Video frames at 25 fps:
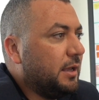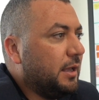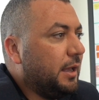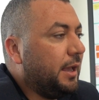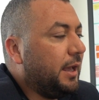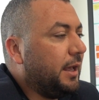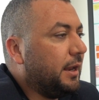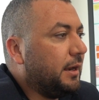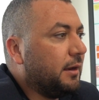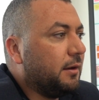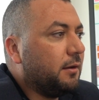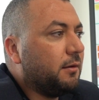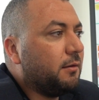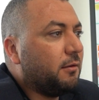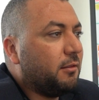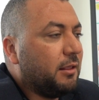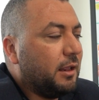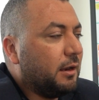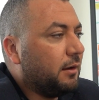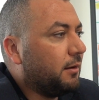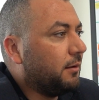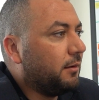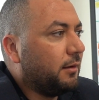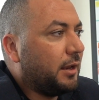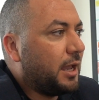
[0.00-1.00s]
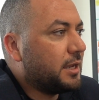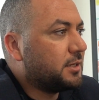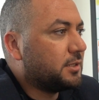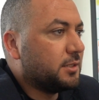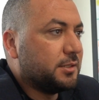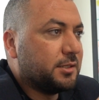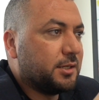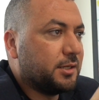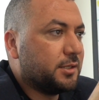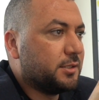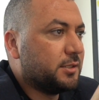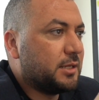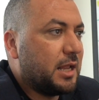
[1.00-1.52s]
And then
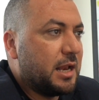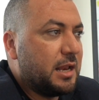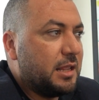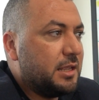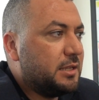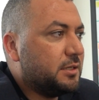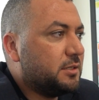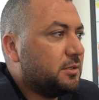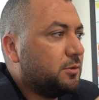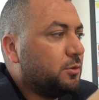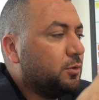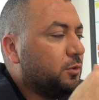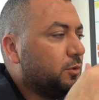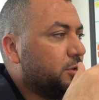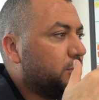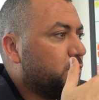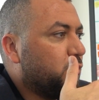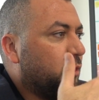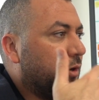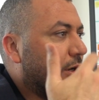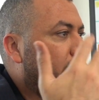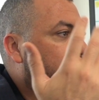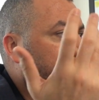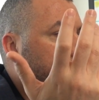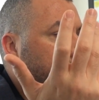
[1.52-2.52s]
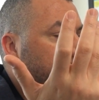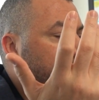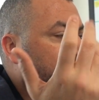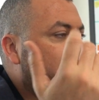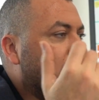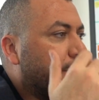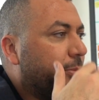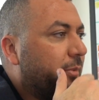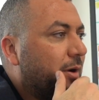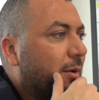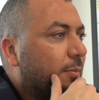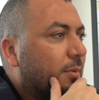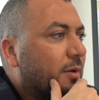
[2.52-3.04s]
licenses and these tools will never be a
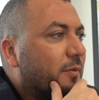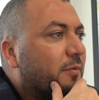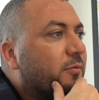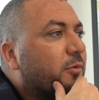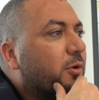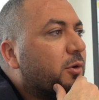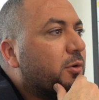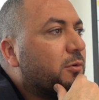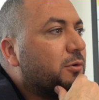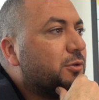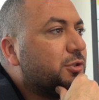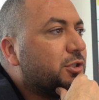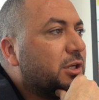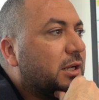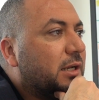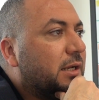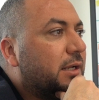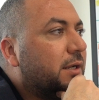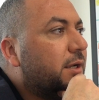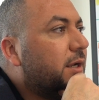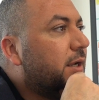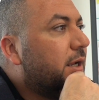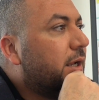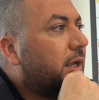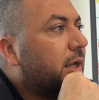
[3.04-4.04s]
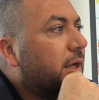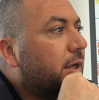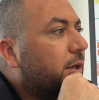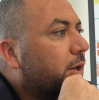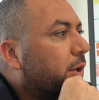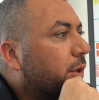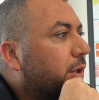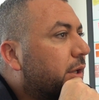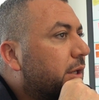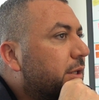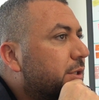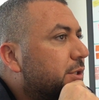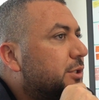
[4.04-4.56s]
problem for you, inshallah.
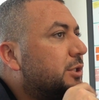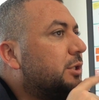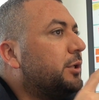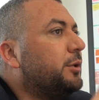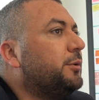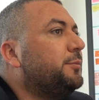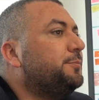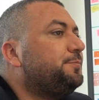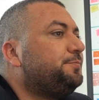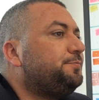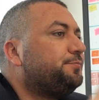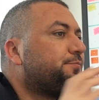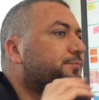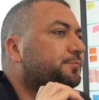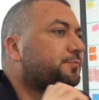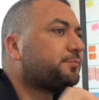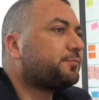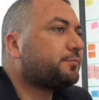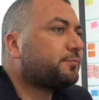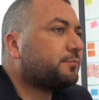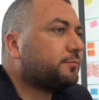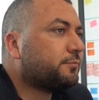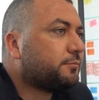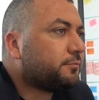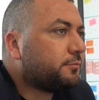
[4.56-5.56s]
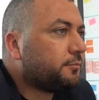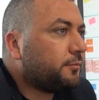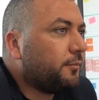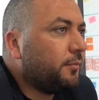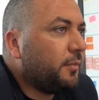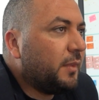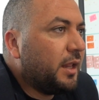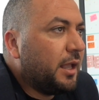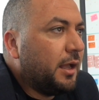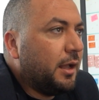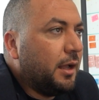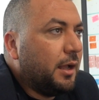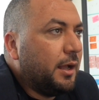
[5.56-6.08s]
Okay, so
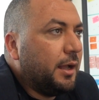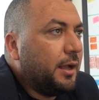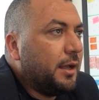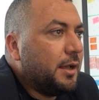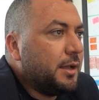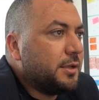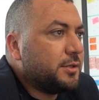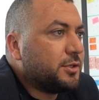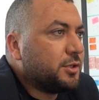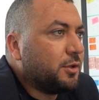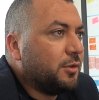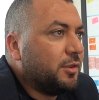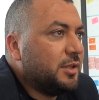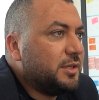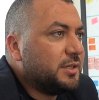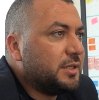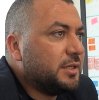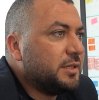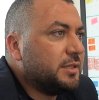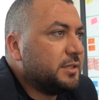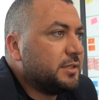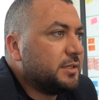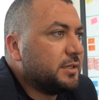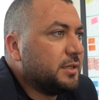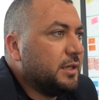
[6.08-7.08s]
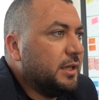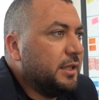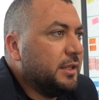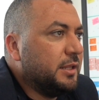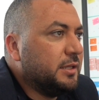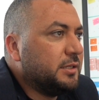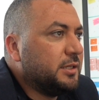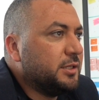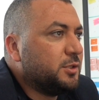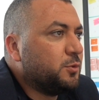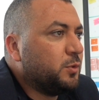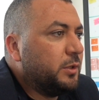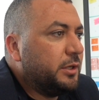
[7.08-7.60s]
this is
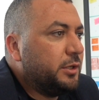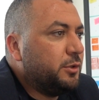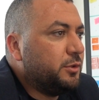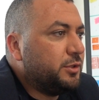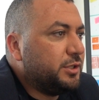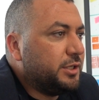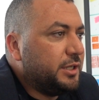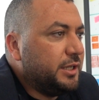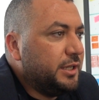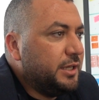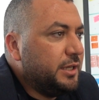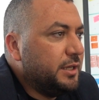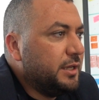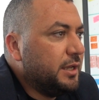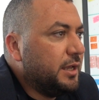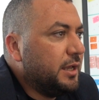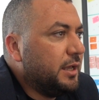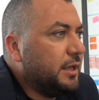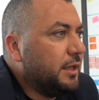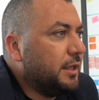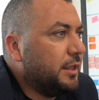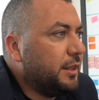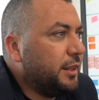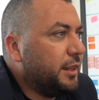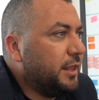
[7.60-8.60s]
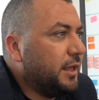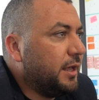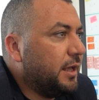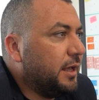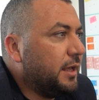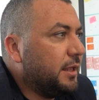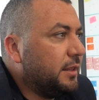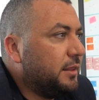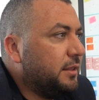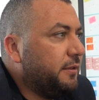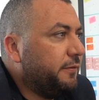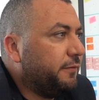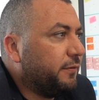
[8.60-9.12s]
where you see
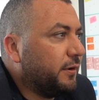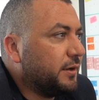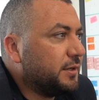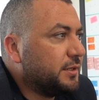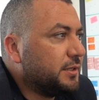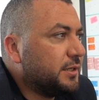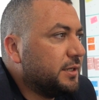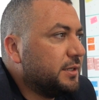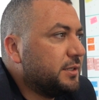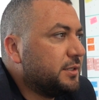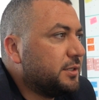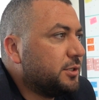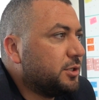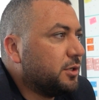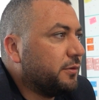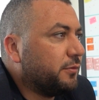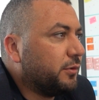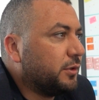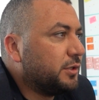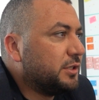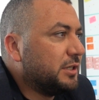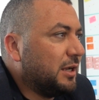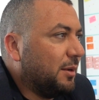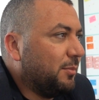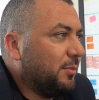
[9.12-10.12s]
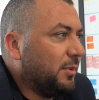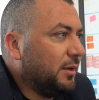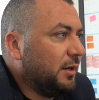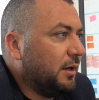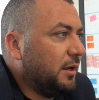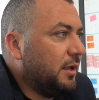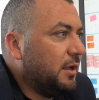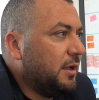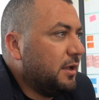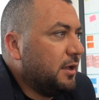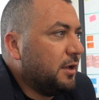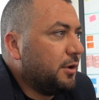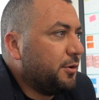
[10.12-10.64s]
the differences. So for example,
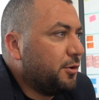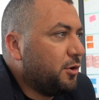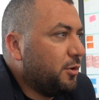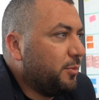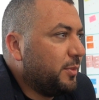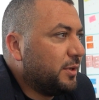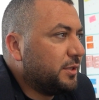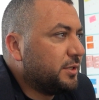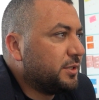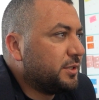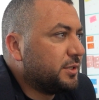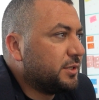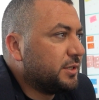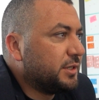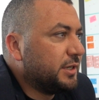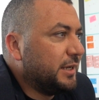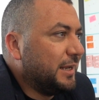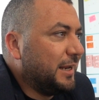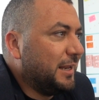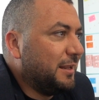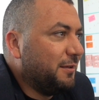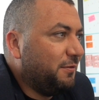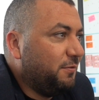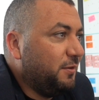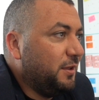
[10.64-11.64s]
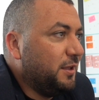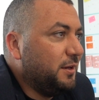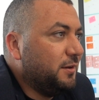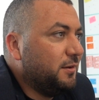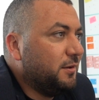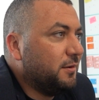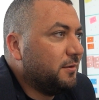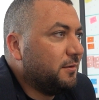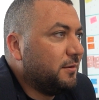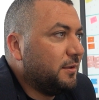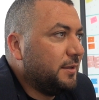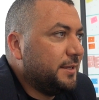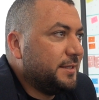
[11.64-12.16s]
comments in the feed
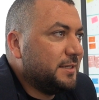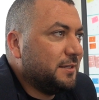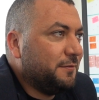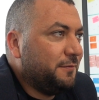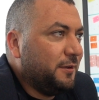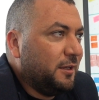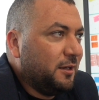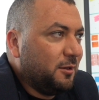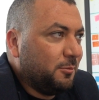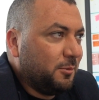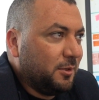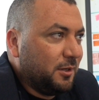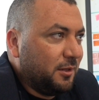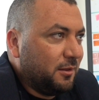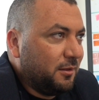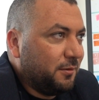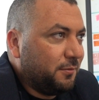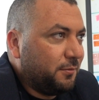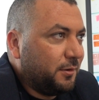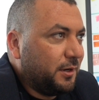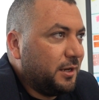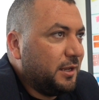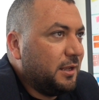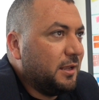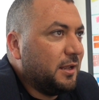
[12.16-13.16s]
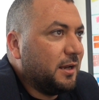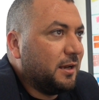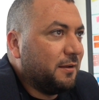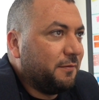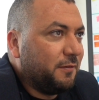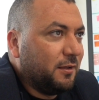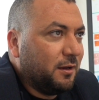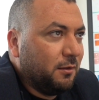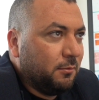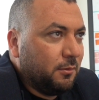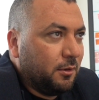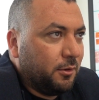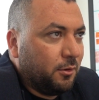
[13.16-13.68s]
is available in the free and
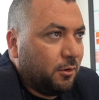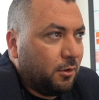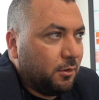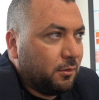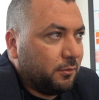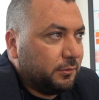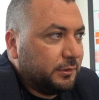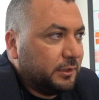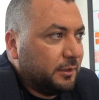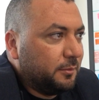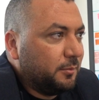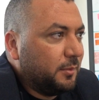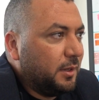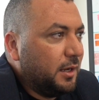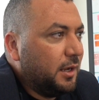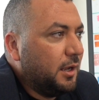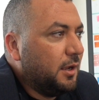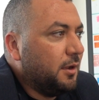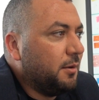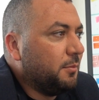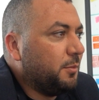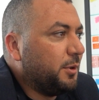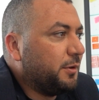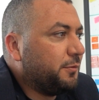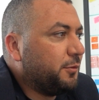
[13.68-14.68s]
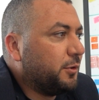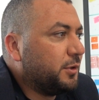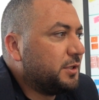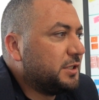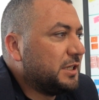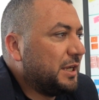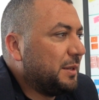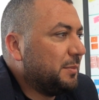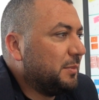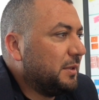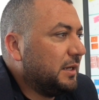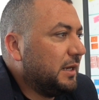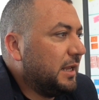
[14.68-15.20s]
available in all of them. But for
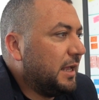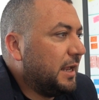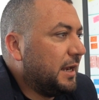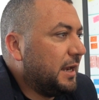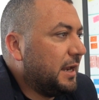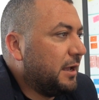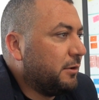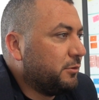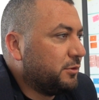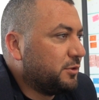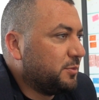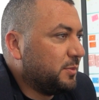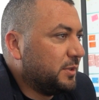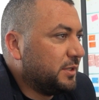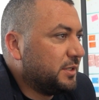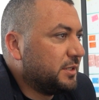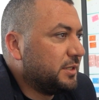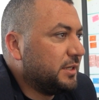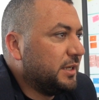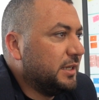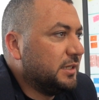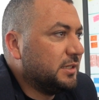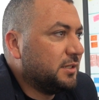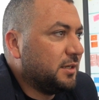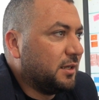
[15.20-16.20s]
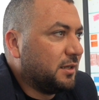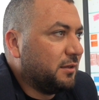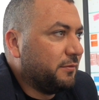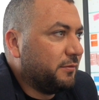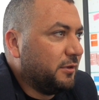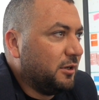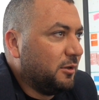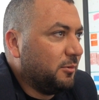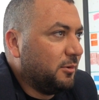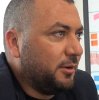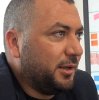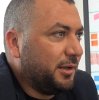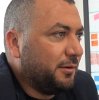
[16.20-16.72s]
example, announcements, it's not
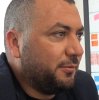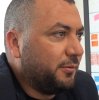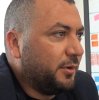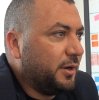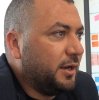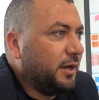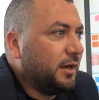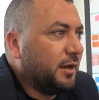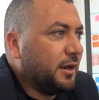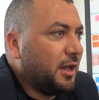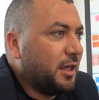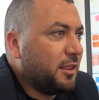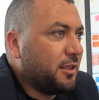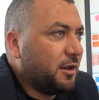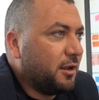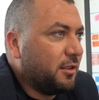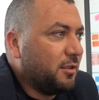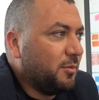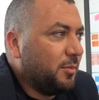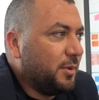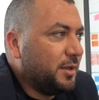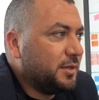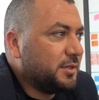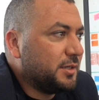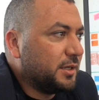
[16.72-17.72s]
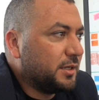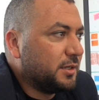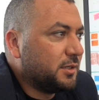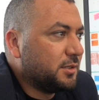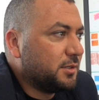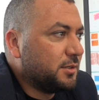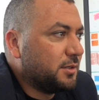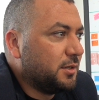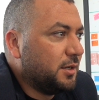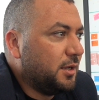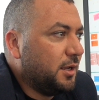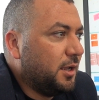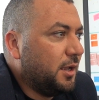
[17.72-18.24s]
available in the free, neither in the basics.
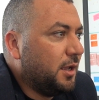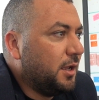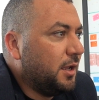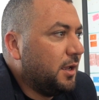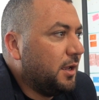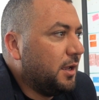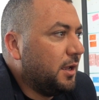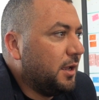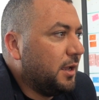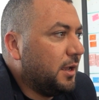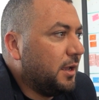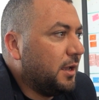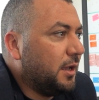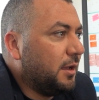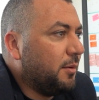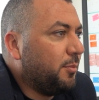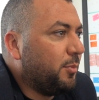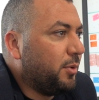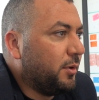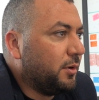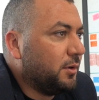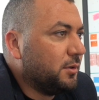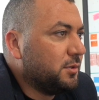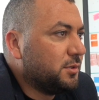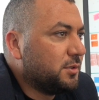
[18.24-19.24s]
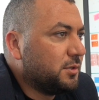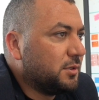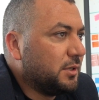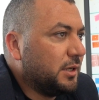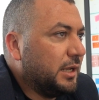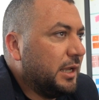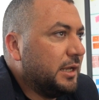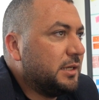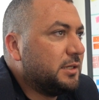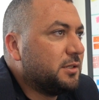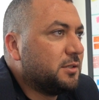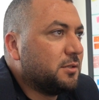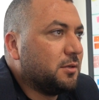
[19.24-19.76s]
Polls,
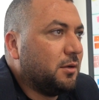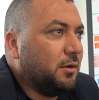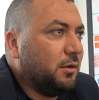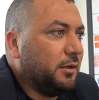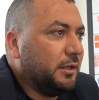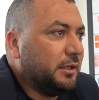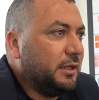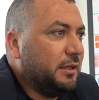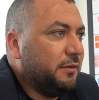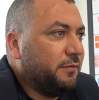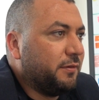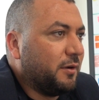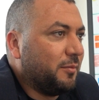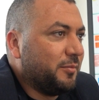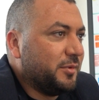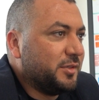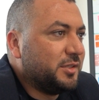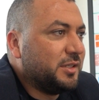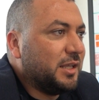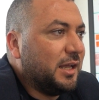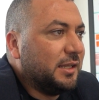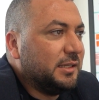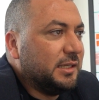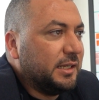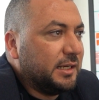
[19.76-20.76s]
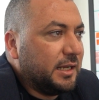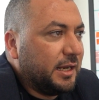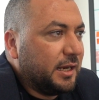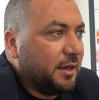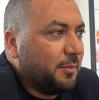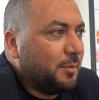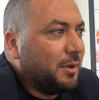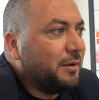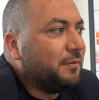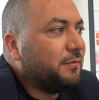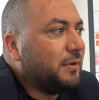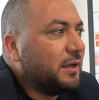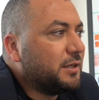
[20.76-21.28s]
it's only from the standard and
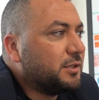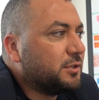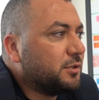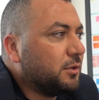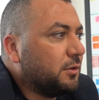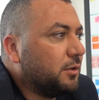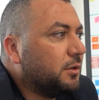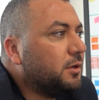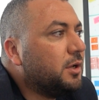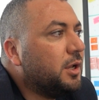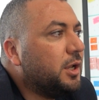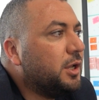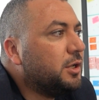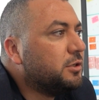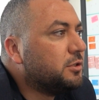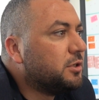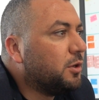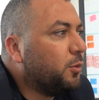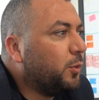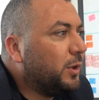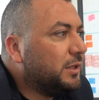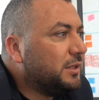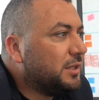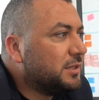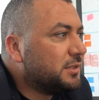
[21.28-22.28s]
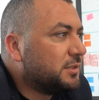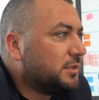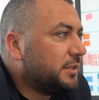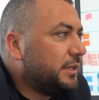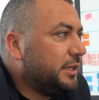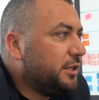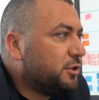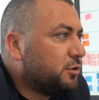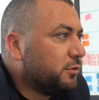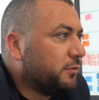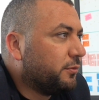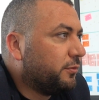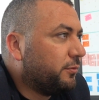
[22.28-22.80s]
above, and so on. So what does
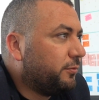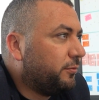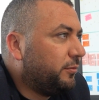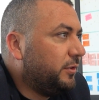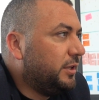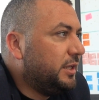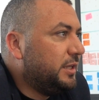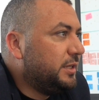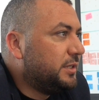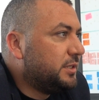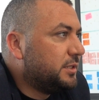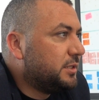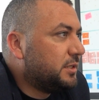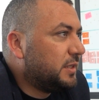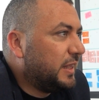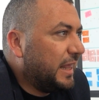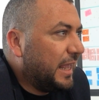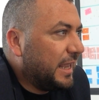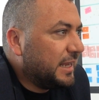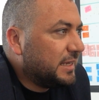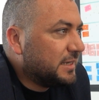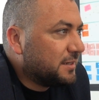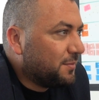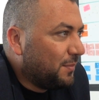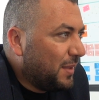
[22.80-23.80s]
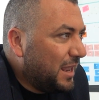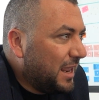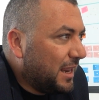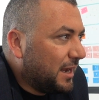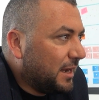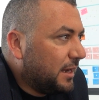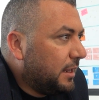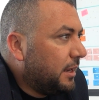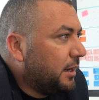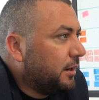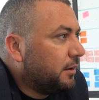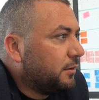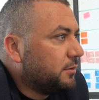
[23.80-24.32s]
each of these things mean
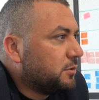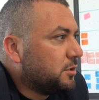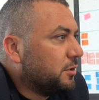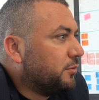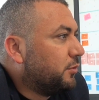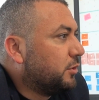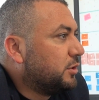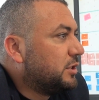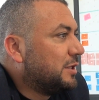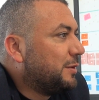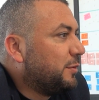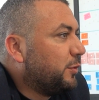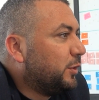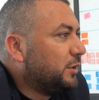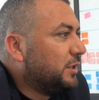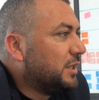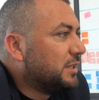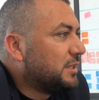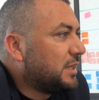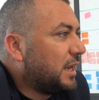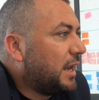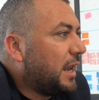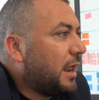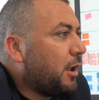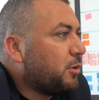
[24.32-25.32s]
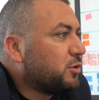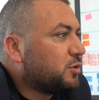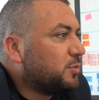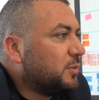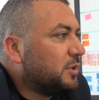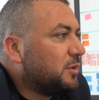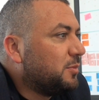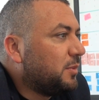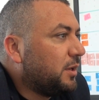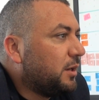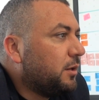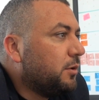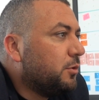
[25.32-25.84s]
here? So for example, what does
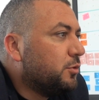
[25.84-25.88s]
announcement mean?